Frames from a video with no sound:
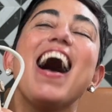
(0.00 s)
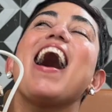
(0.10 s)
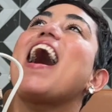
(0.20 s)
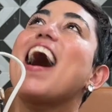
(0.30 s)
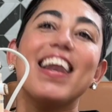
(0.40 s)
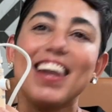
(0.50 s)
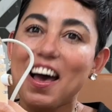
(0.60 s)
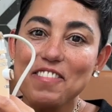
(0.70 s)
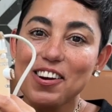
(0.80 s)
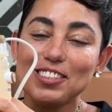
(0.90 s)
I
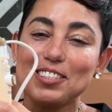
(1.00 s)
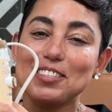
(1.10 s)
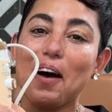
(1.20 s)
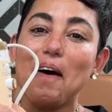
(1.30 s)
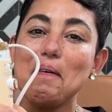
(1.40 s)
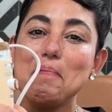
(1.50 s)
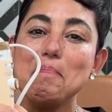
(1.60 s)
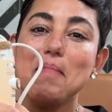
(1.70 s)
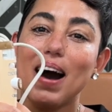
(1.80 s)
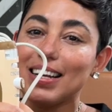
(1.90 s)
love her so
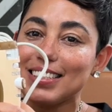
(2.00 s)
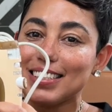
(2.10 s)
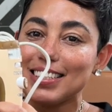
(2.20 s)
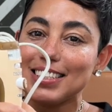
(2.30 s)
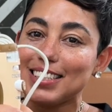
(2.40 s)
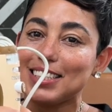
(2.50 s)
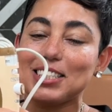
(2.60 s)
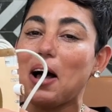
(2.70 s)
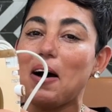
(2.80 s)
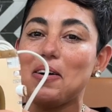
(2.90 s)
much. She's
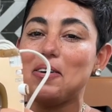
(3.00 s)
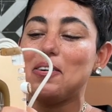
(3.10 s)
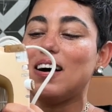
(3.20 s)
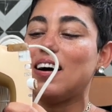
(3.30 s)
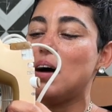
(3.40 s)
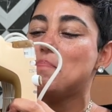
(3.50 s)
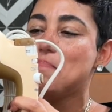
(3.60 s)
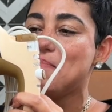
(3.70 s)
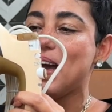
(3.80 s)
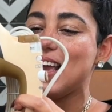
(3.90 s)
so
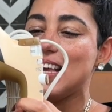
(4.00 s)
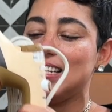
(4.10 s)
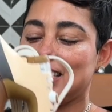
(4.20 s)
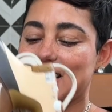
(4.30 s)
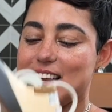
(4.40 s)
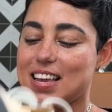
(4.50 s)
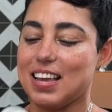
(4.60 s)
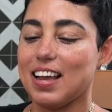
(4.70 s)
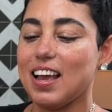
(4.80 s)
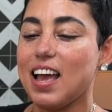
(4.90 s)
amazing.